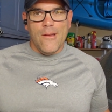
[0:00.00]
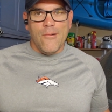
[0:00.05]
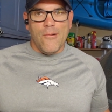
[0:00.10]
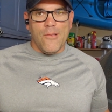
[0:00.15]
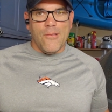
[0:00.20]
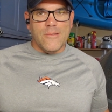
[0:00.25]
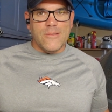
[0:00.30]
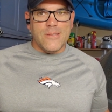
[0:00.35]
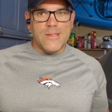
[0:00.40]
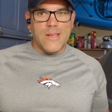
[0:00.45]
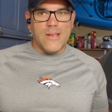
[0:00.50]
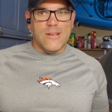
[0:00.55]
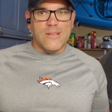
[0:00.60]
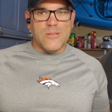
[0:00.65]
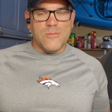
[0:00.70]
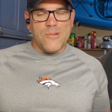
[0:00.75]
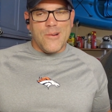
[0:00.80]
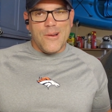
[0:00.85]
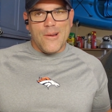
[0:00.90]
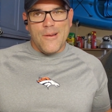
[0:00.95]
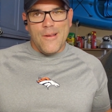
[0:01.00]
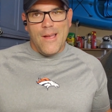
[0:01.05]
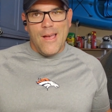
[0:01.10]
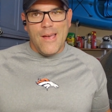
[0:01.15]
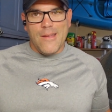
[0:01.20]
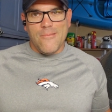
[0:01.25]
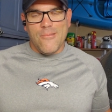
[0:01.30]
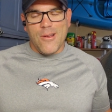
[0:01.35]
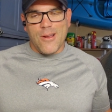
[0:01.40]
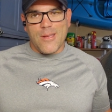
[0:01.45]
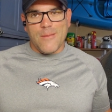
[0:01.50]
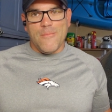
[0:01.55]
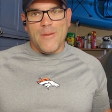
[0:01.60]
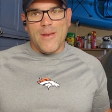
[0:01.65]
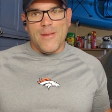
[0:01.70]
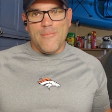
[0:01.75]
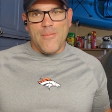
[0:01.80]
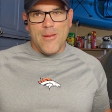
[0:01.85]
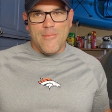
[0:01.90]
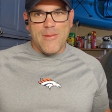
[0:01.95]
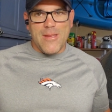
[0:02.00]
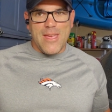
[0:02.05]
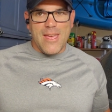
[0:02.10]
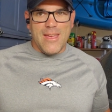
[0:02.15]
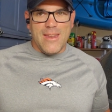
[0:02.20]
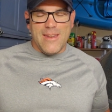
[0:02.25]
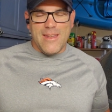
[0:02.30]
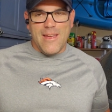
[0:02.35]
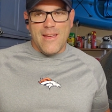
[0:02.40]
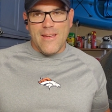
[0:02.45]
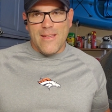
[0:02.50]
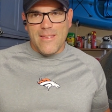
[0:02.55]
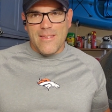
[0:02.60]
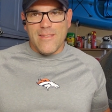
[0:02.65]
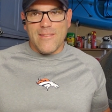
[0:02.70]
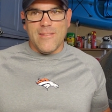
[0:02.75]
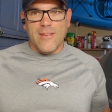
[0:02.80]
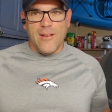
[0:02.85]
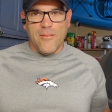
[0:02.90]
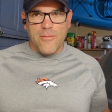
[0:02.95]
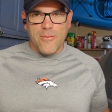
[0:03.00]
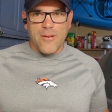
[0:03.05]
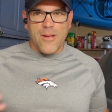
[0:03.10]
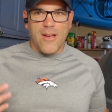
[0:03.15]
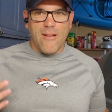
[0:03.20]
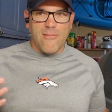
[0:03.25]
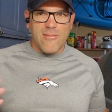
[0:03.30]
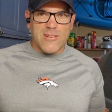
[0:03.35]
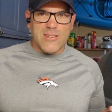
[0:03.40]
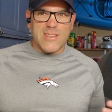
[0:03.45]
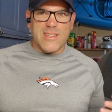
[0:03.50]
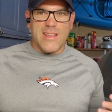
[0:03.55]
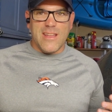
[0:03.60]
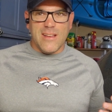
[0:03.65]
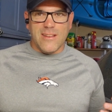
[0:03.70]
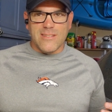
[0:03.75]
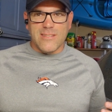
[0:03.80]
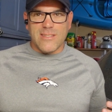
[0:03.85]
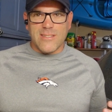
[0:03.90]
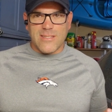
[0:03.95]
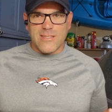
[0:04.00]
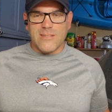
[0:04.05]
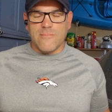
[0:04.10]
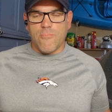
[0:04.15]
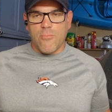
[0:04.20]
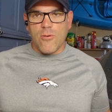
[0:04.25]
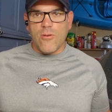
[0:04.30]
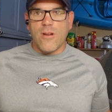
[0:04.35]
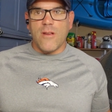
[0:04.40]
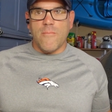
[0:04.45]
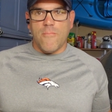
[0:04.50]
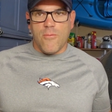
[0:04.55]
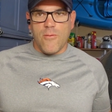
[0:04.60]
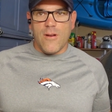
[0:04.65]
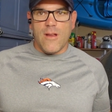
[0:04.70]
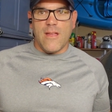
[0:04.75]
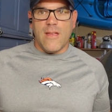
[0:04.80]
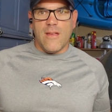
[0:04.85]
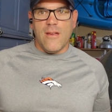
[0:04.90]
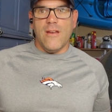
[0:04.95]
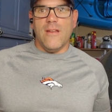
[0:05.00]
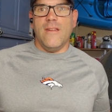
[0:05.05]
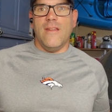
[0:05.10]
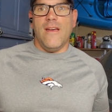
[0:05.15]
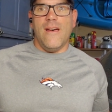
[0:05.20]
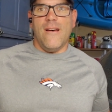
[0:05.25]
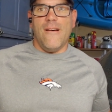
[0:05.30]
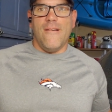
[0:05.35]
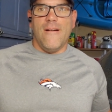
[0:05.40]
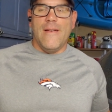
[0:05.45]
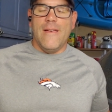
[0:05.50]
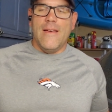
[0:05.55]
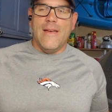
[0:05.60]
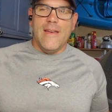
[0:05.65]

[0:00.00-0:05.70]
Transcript: one of those deals where I'd recommend maybe getting a, uh, the cell phone coverage in the hills is pretty, pretty good now.